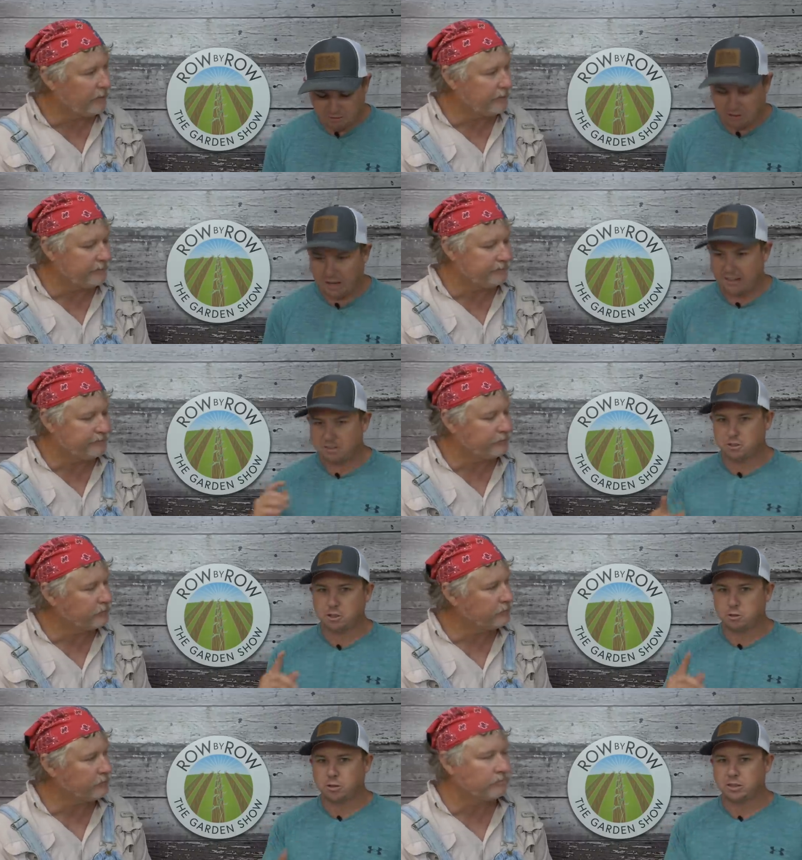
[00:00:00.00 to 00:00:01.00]
Speaker 1: if we answered
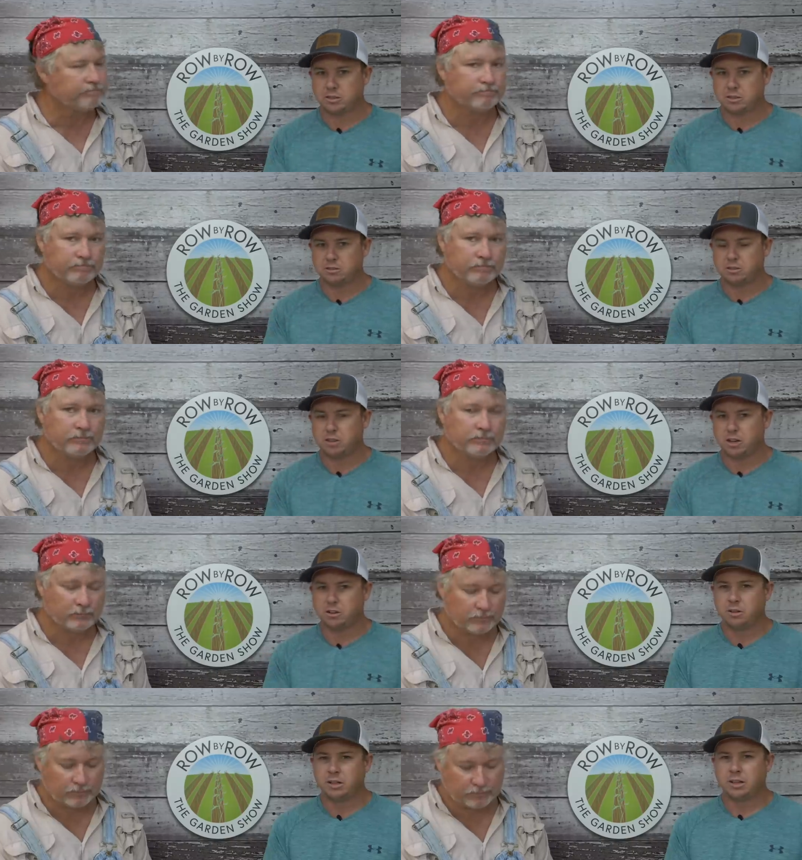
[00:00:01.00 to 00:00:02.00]
your questions on the
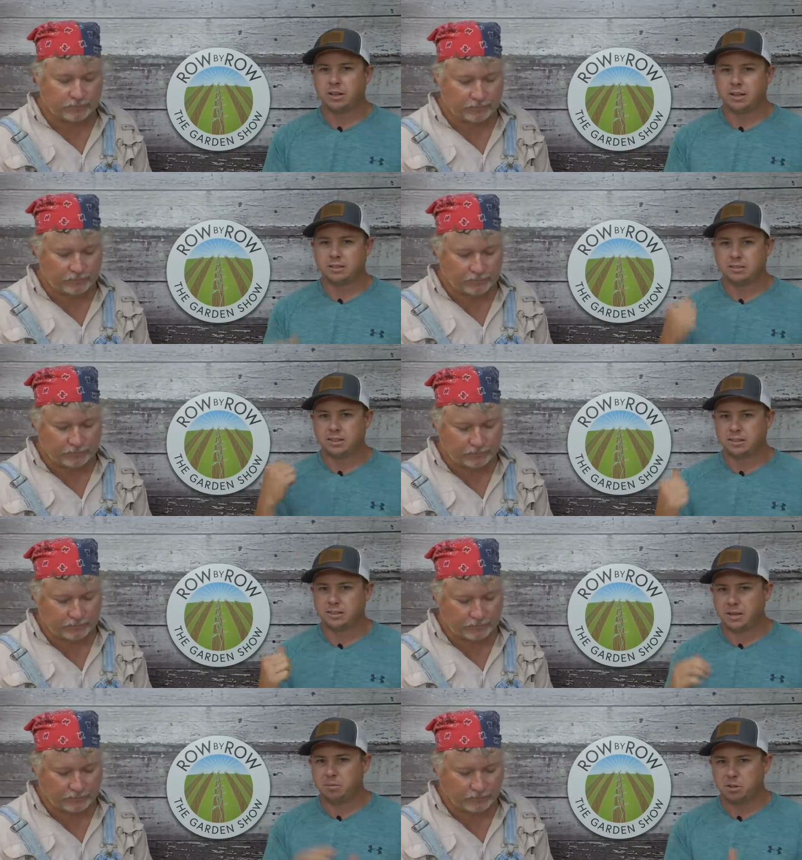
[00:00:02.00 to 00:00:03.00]
show, uh, send
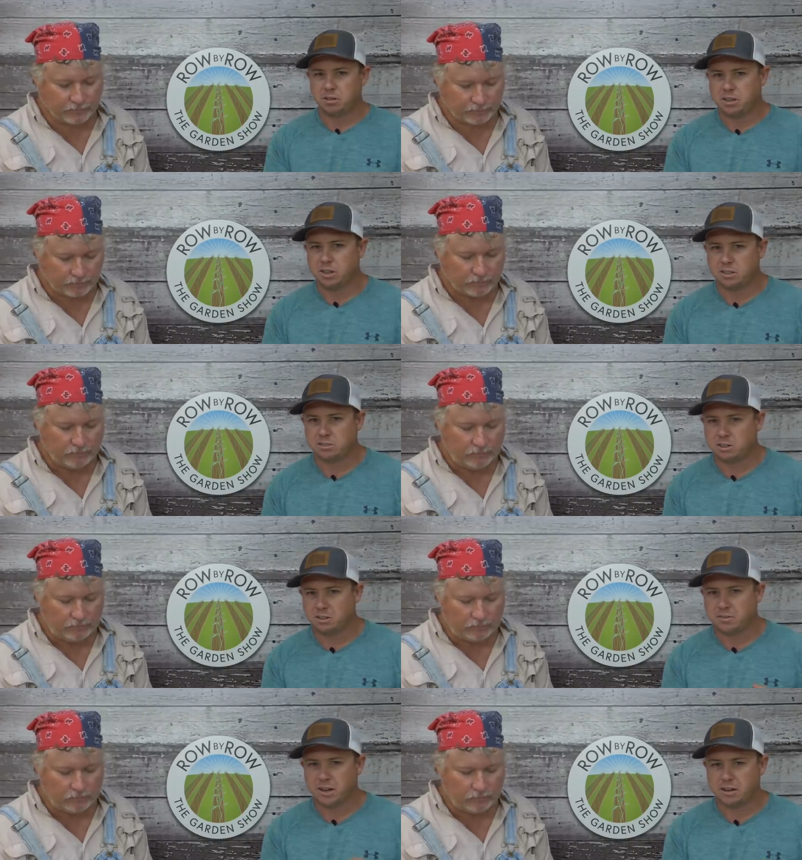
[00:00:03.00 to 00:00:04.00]
us an email to
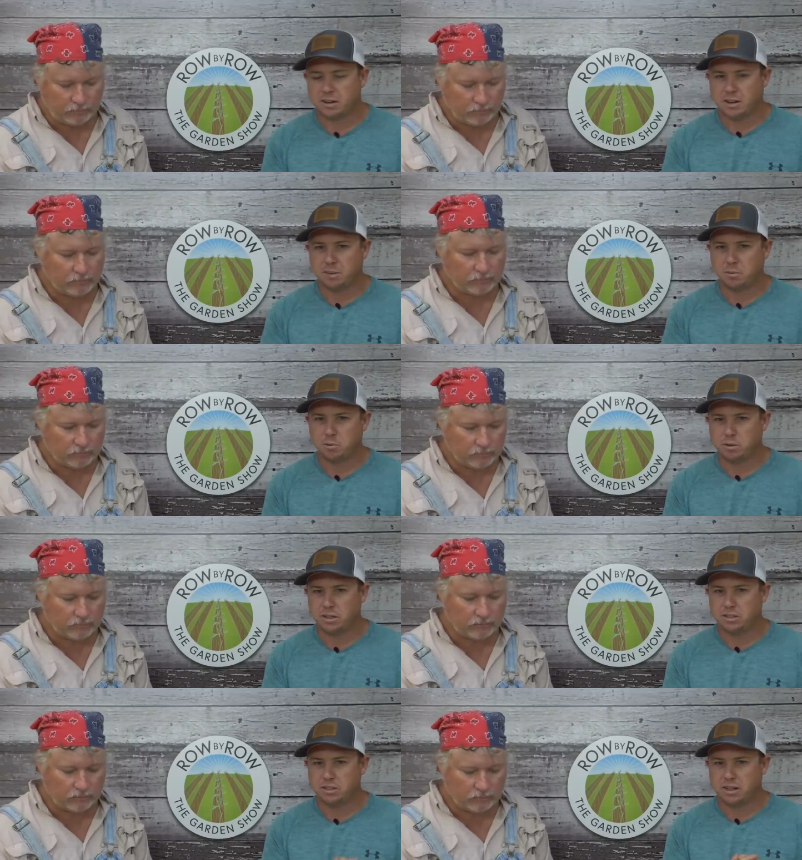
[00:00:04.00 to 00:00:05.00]
custserve.com and we'll
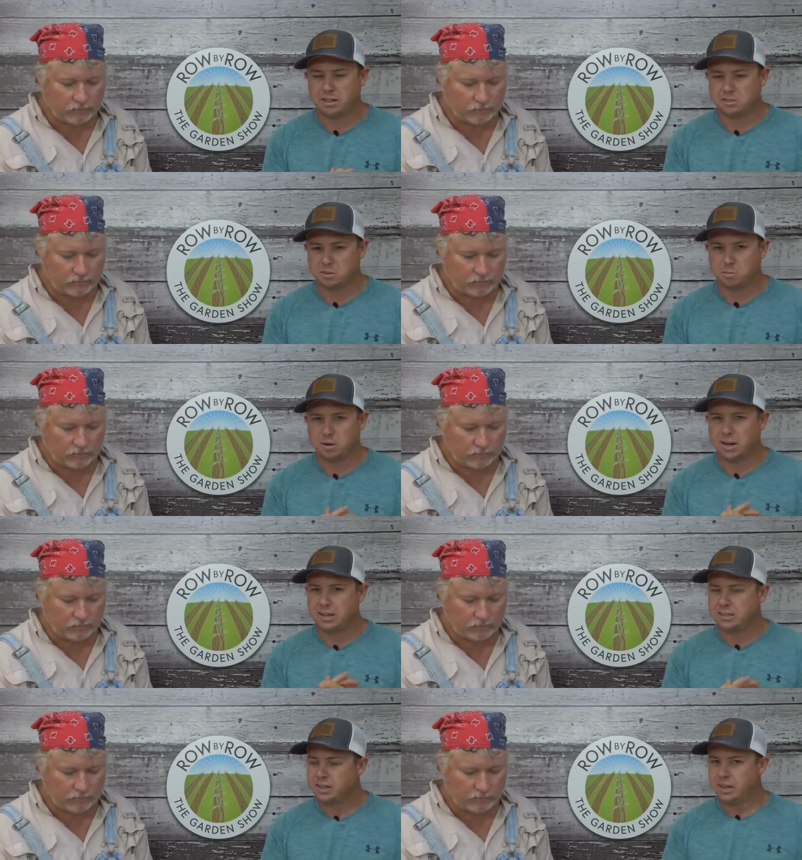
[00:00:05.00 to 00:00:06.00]
get you a nice little prize.